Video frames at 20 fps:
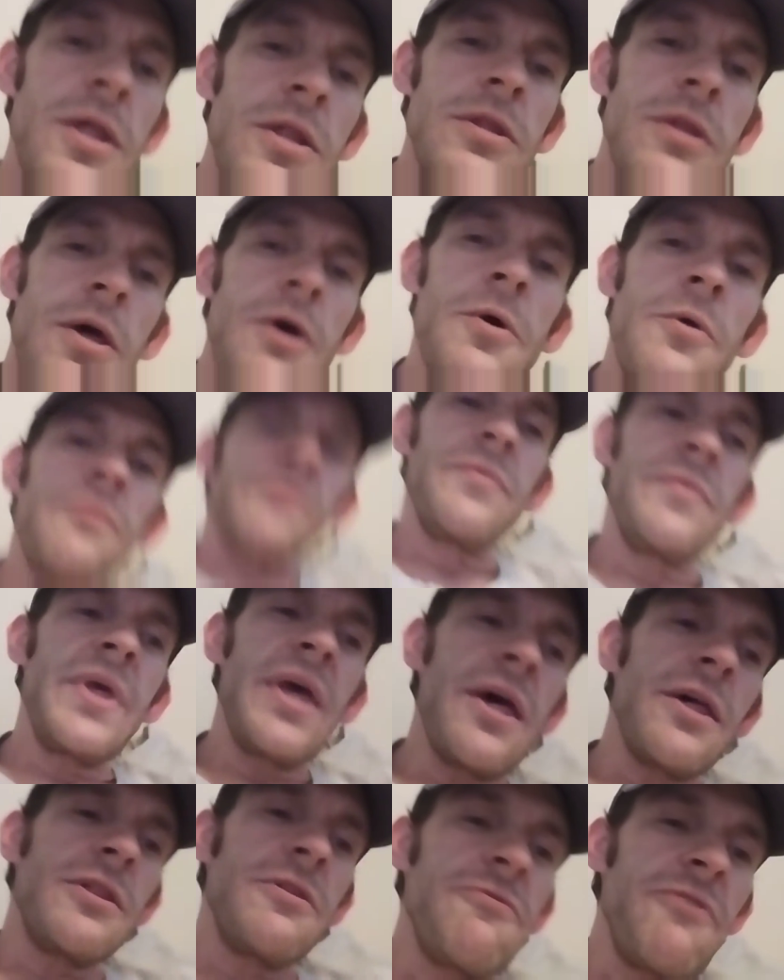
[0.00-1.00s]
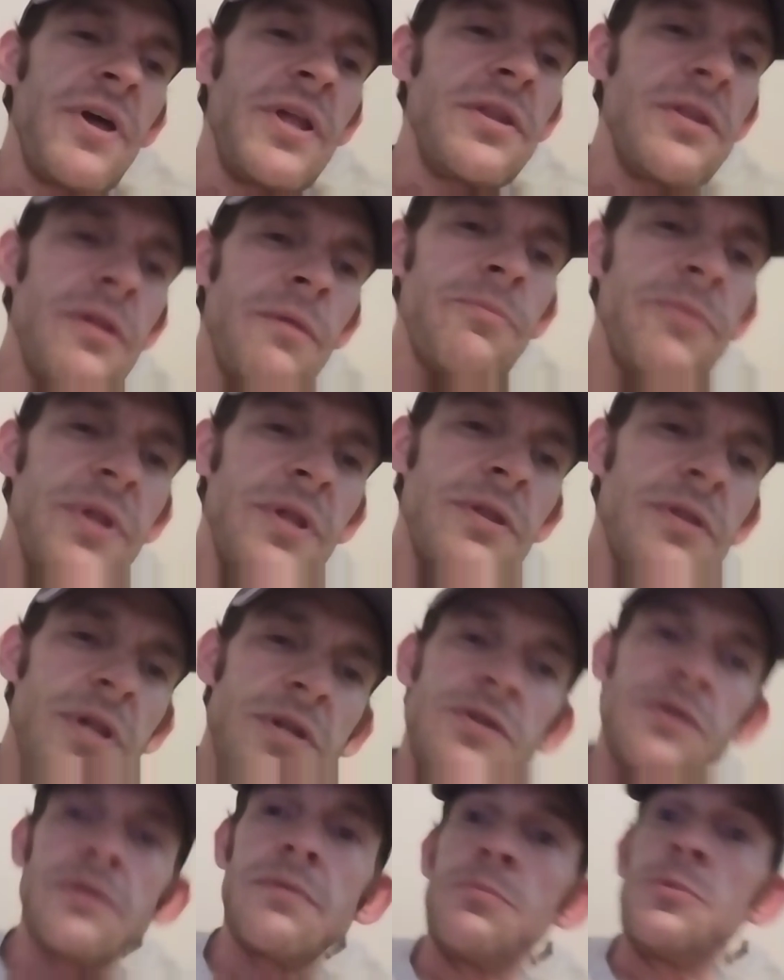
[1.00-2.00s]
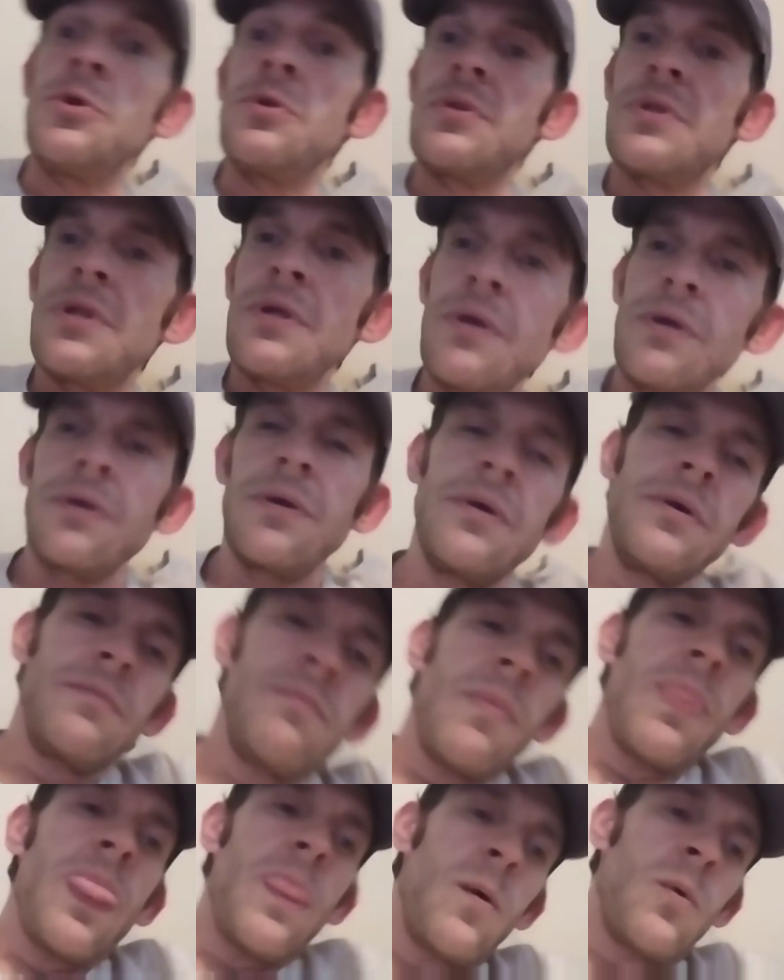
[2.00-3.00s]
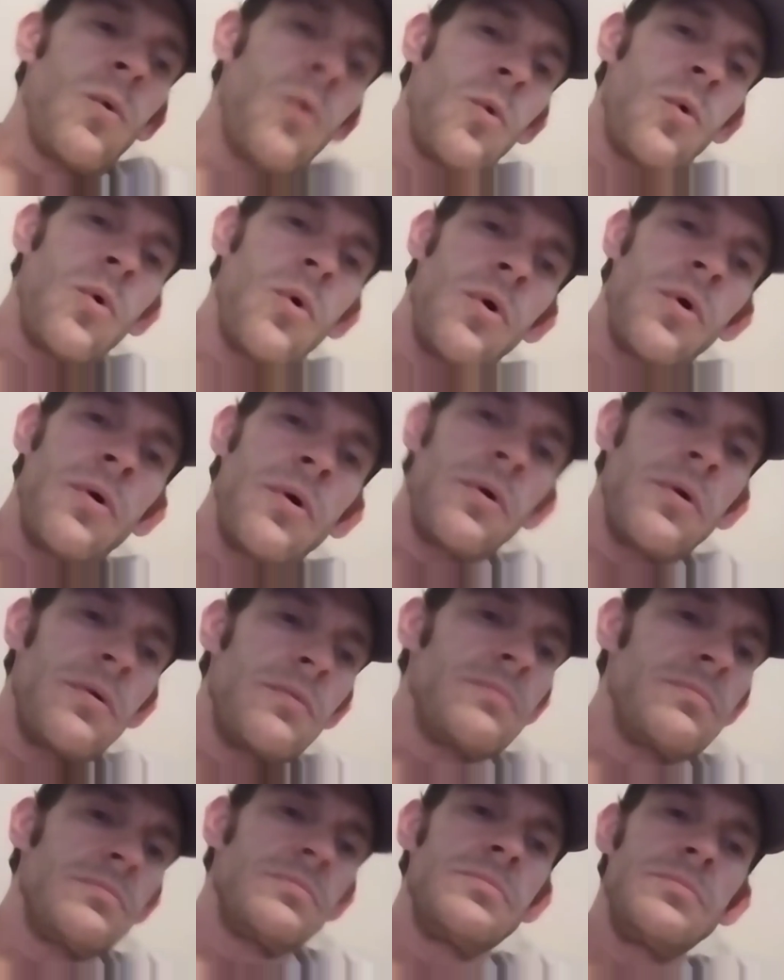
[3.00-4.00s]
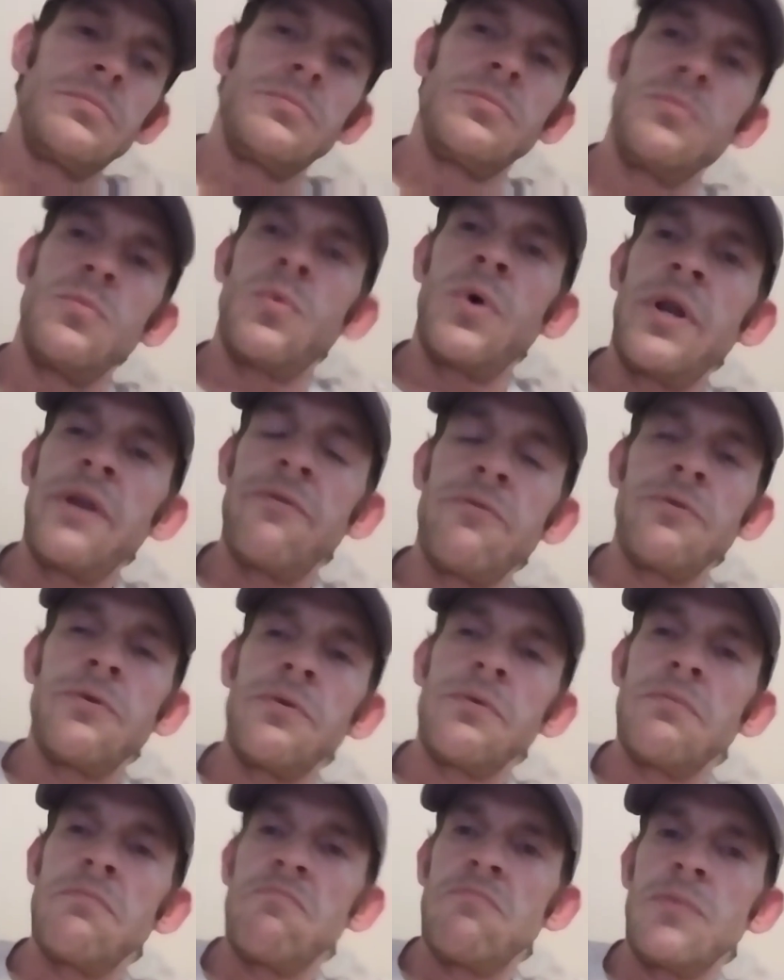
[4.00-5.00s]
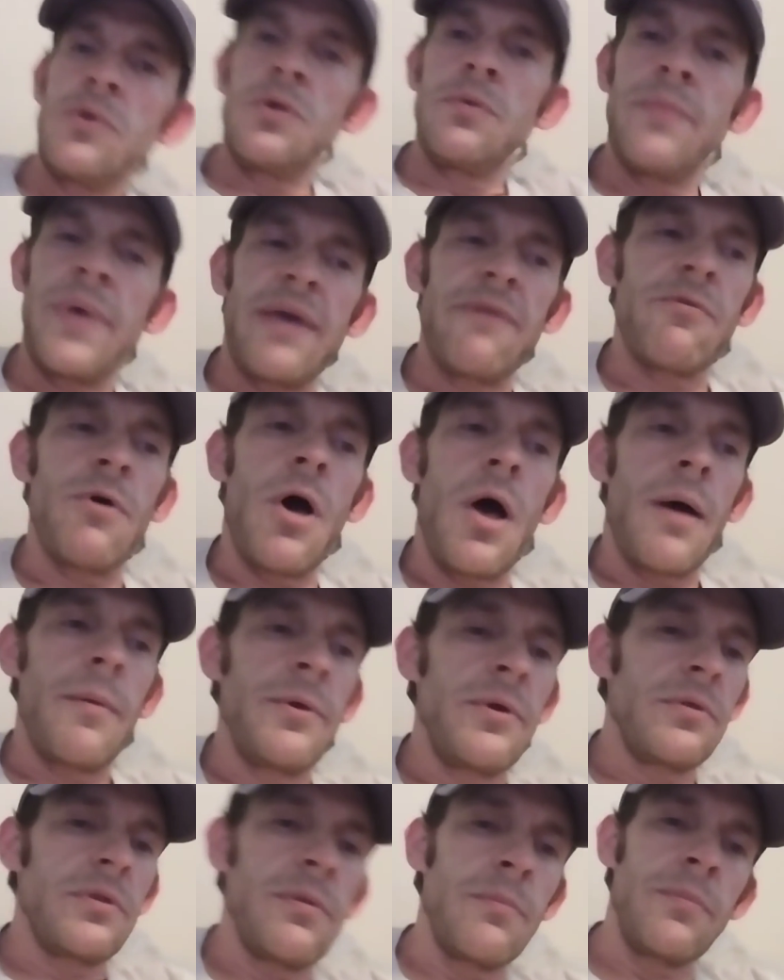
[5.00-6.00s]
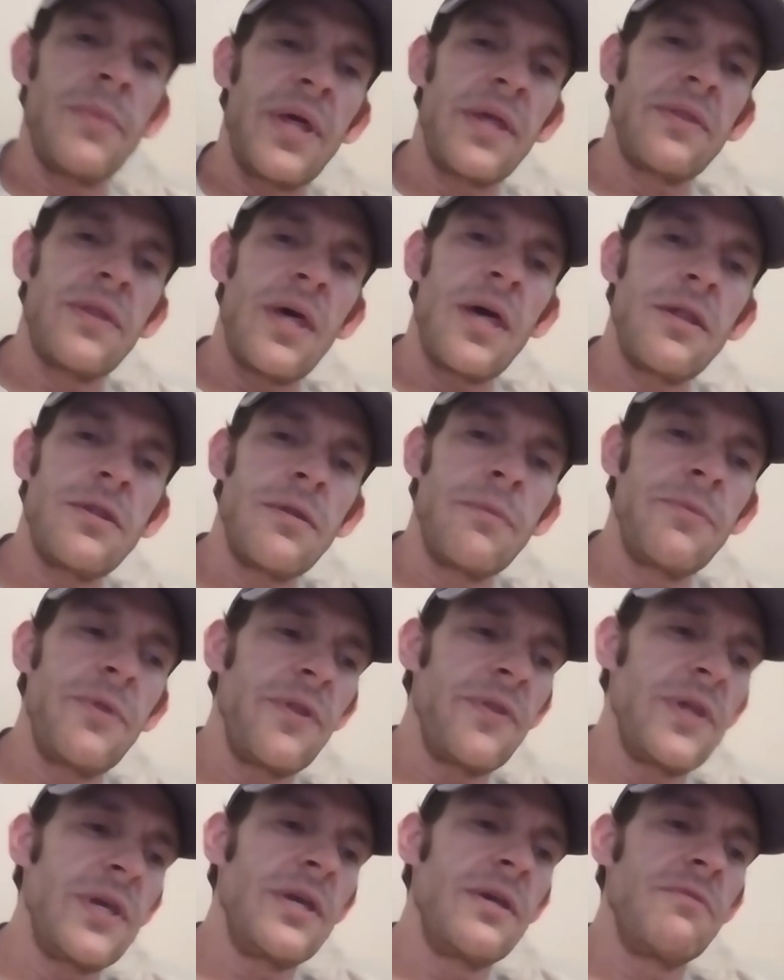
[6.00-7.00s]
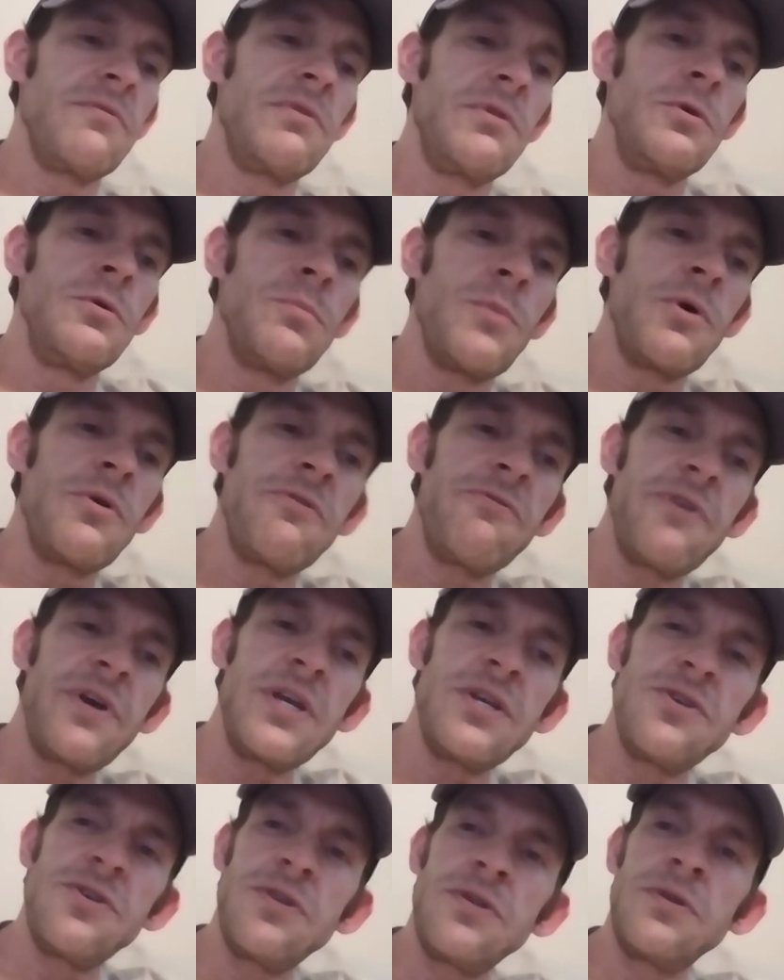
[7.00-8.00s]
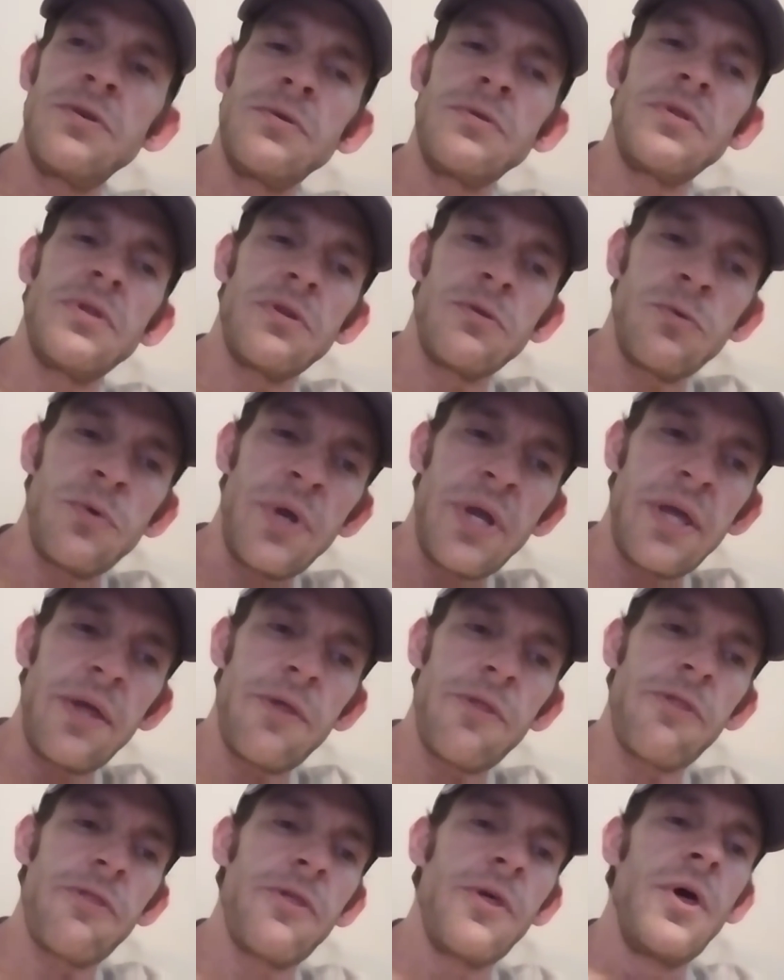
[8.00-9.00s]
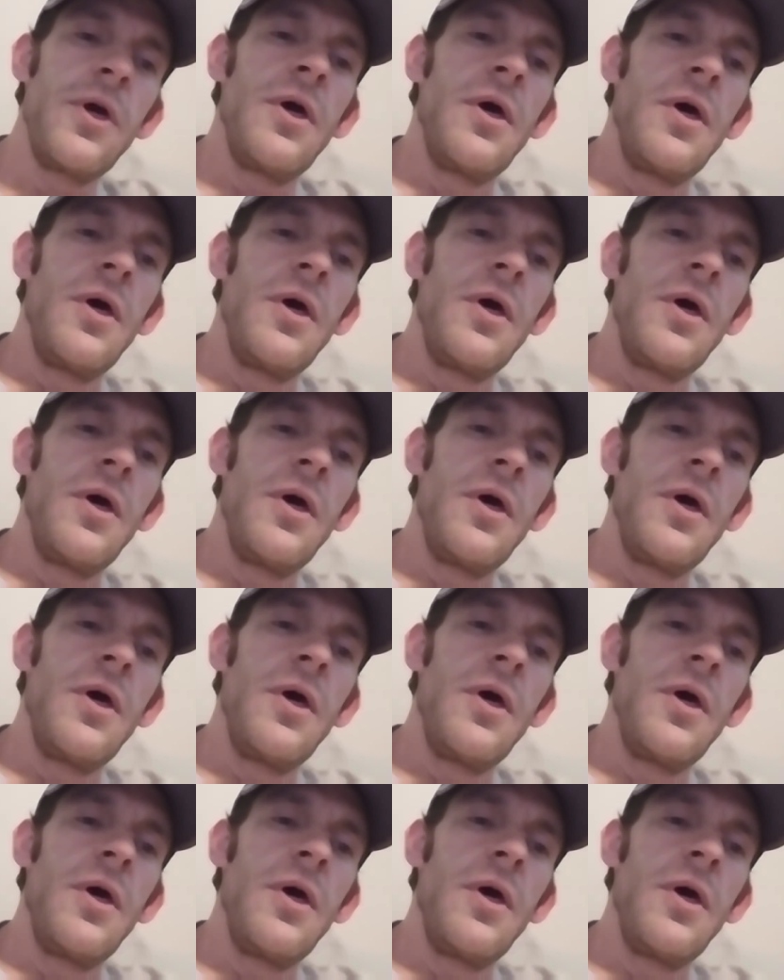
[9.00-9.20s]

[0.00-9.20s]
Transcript: So, yes, find something such as music or whatever. You may have a hobby or something like that. Something that gives you motivation or strength,